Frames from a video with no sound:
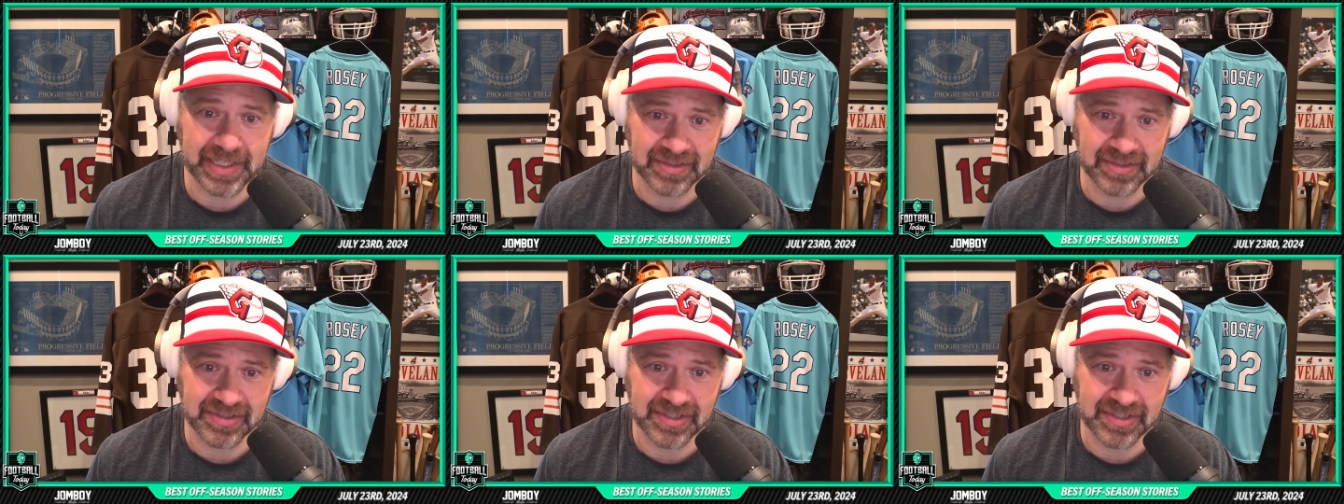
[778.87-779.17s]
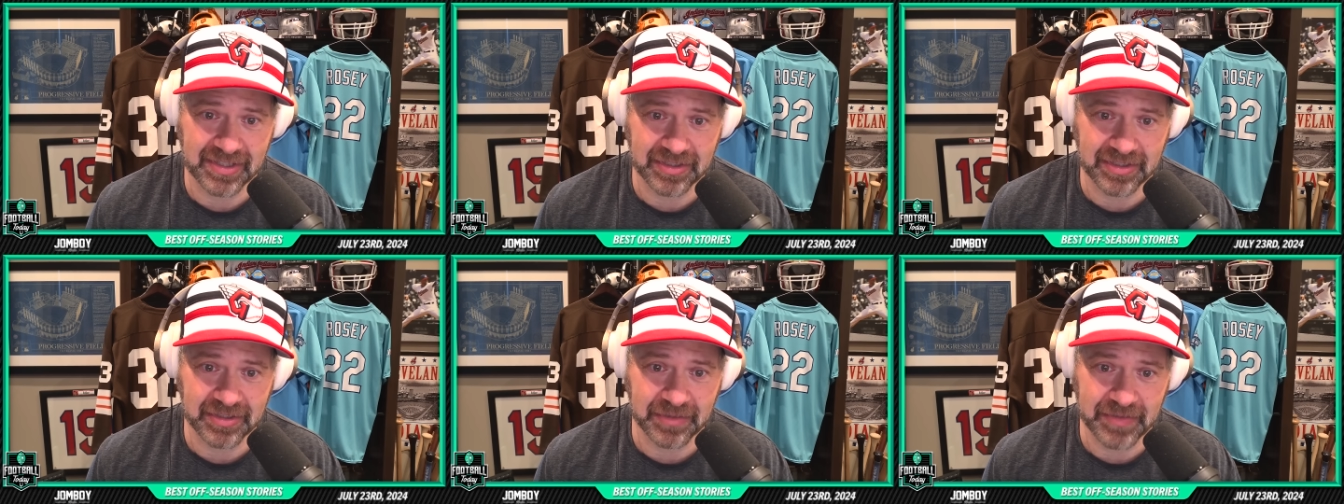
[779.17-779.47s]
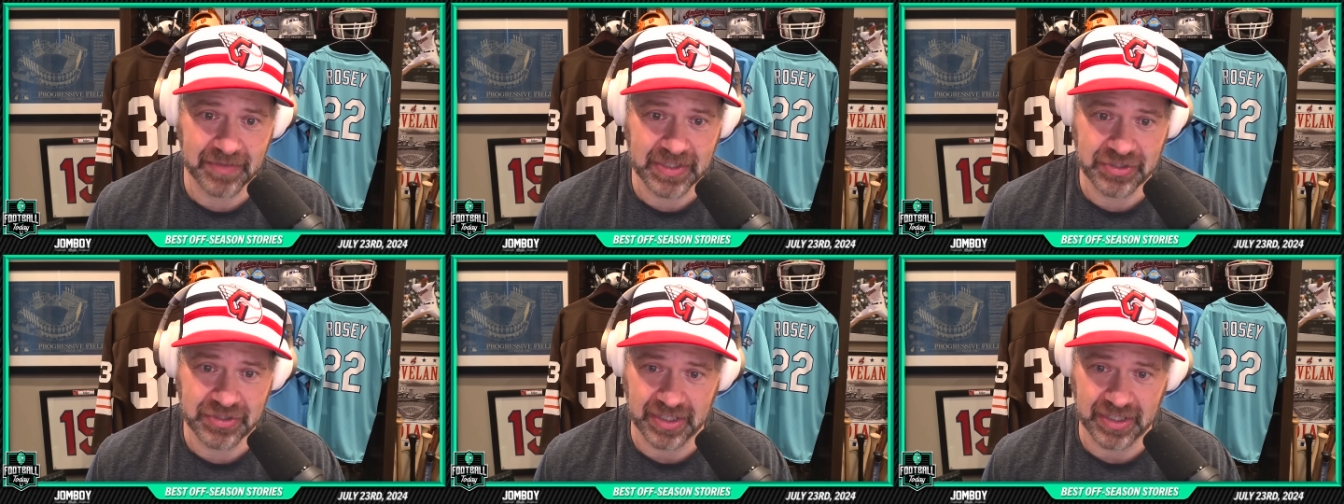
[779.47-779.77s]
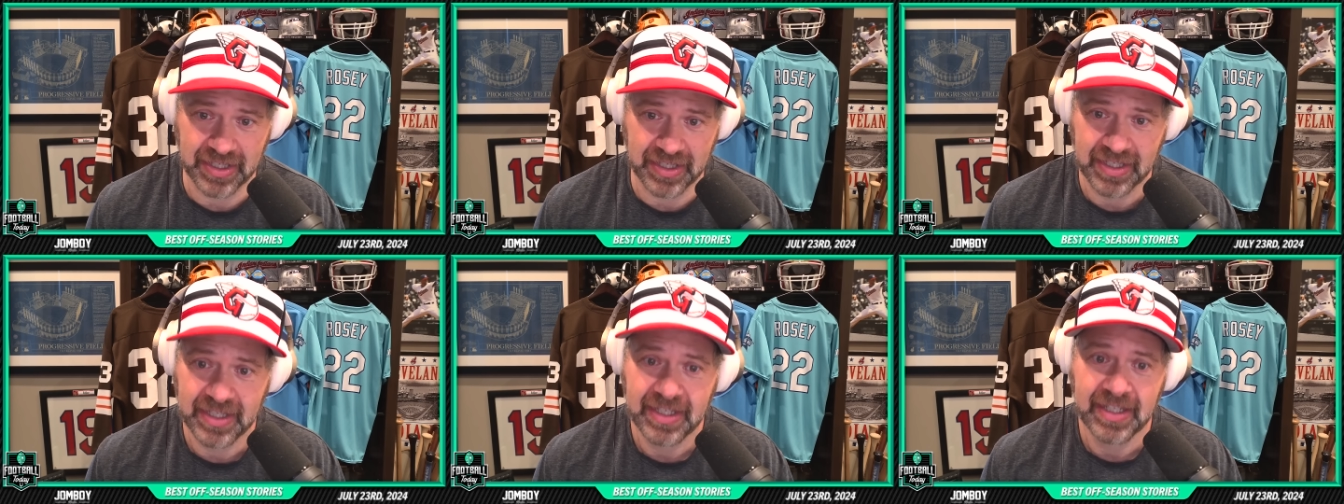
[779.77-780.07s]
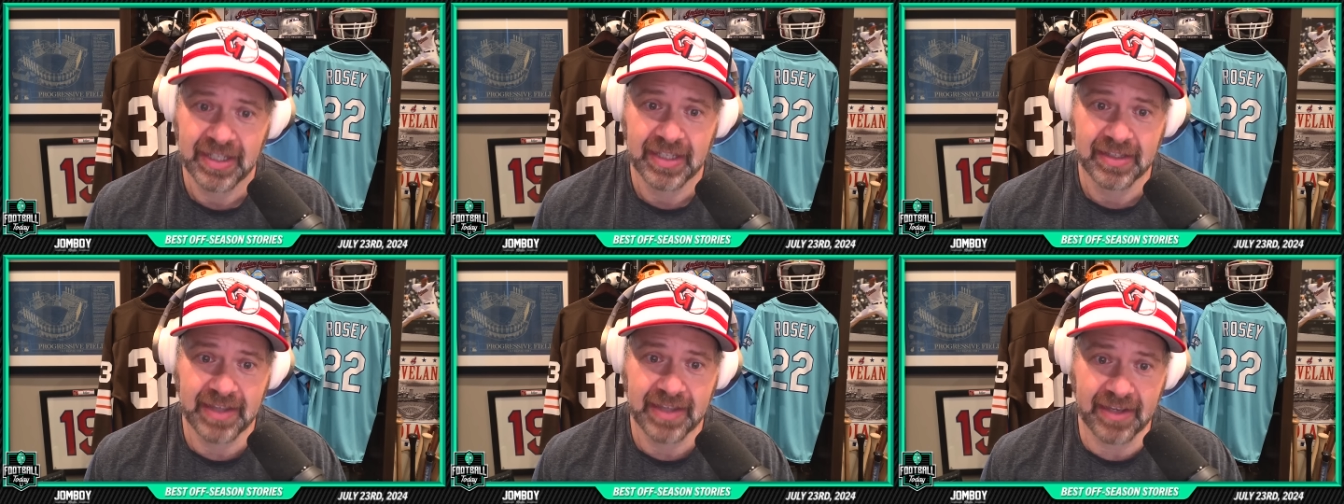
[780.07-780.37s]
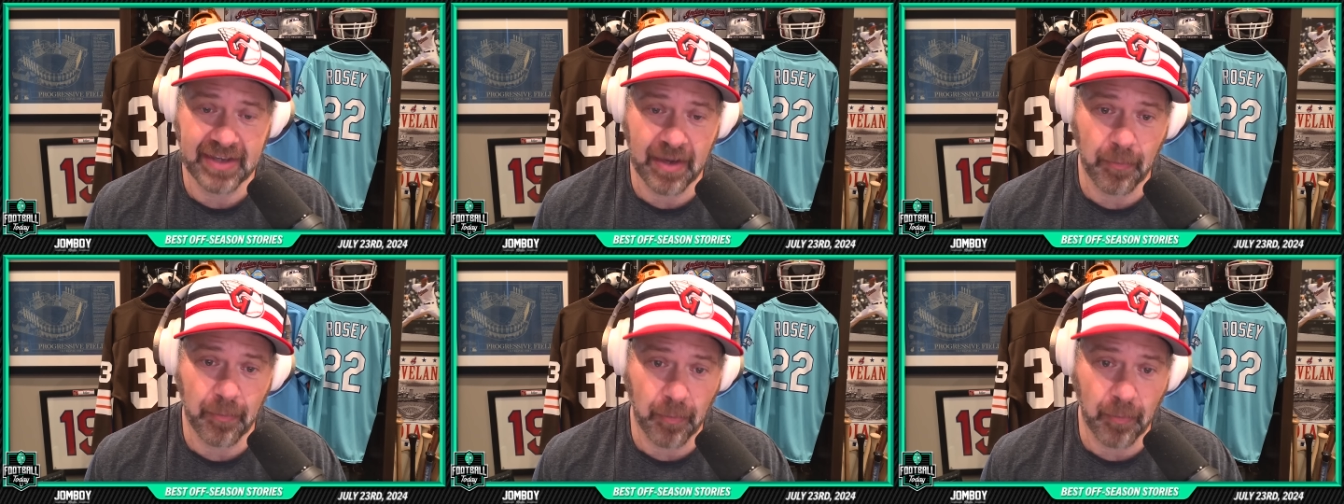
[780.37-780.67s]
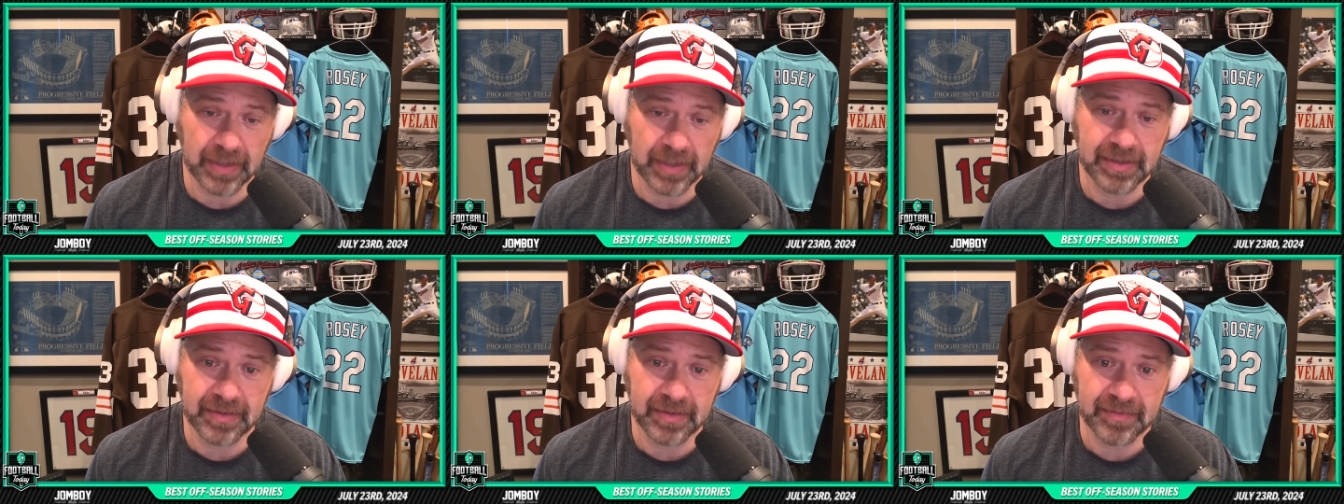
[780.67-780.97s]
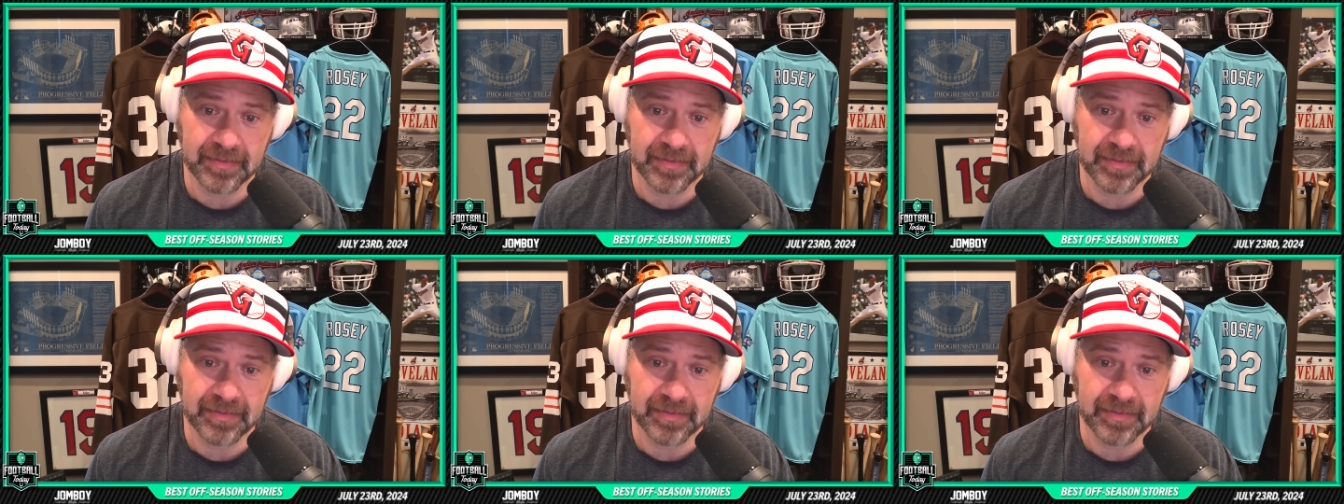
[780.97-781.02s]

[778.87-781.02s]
else in their division. They got one